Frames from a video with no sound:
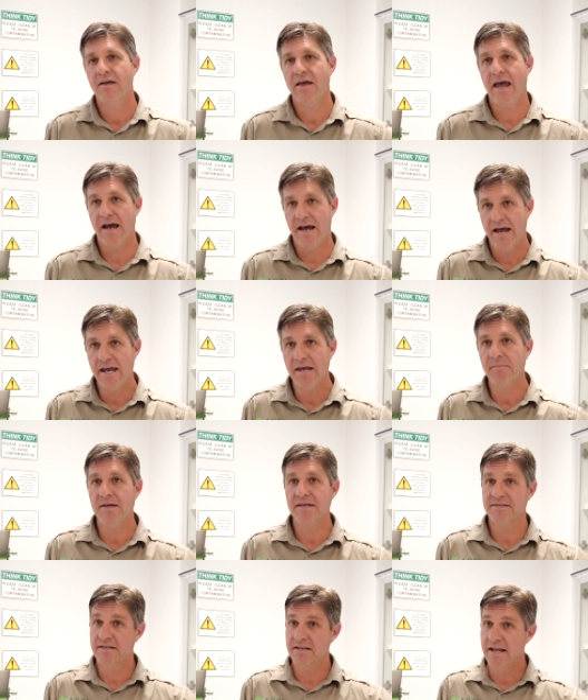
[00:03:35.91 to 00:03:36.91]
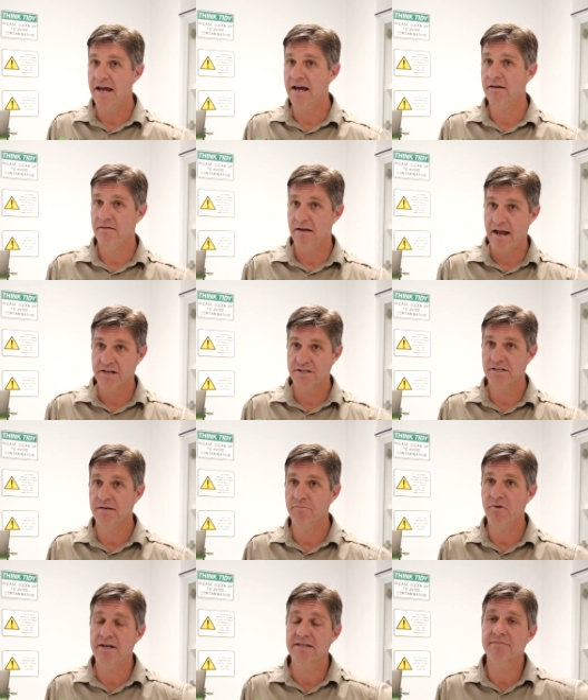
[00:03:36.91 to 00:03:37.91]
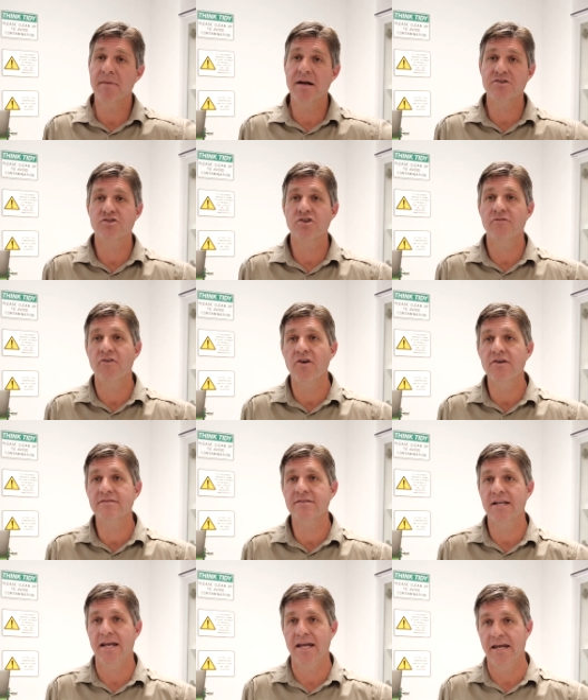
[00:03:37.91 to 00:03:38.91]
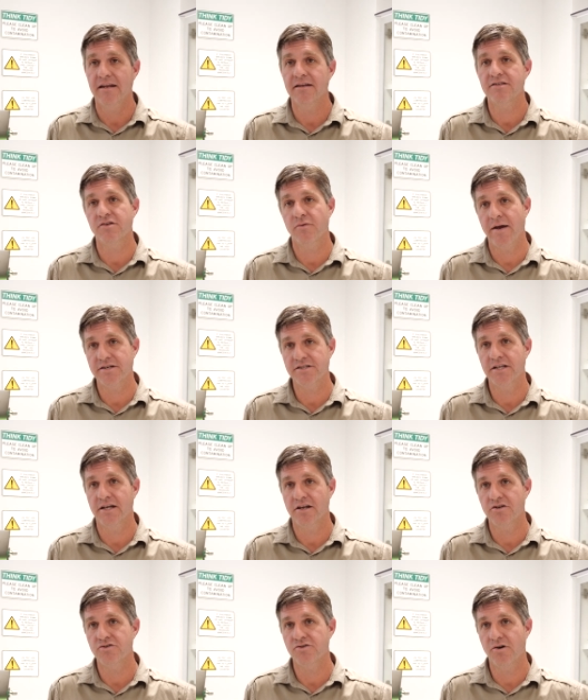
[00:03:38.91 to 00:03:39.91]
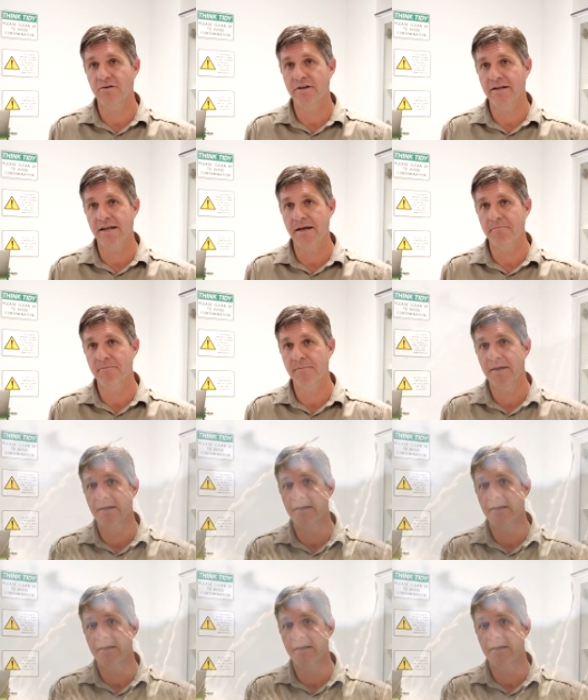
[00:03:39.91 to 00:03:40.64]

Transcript: Our aim is to now actually bring as much diversity into actually controlling them.